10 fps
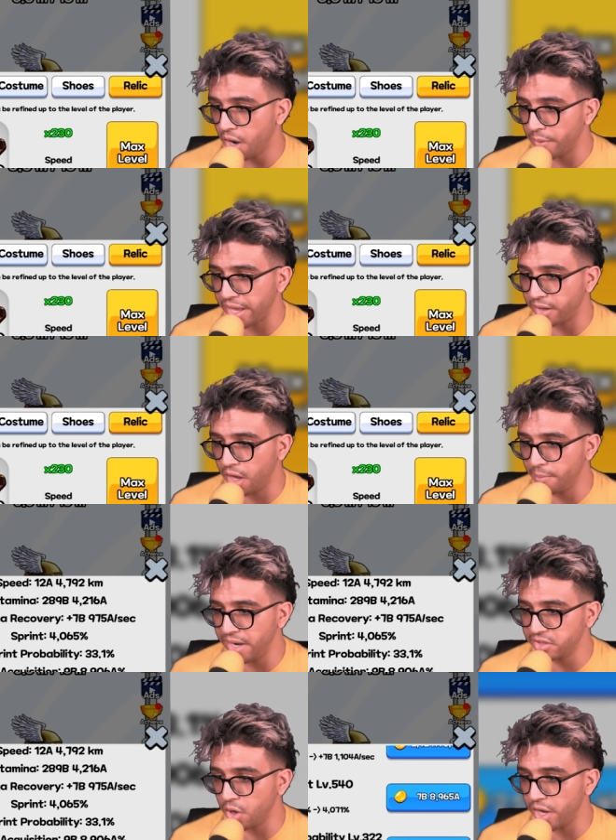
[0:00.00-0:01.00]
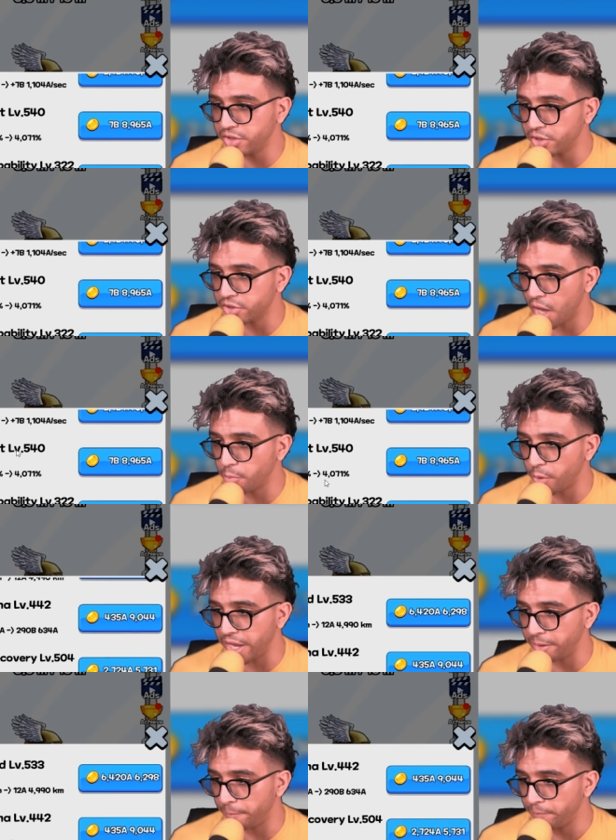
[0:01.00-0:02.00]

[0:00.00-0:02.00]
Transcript: All right, let's go and just upgrade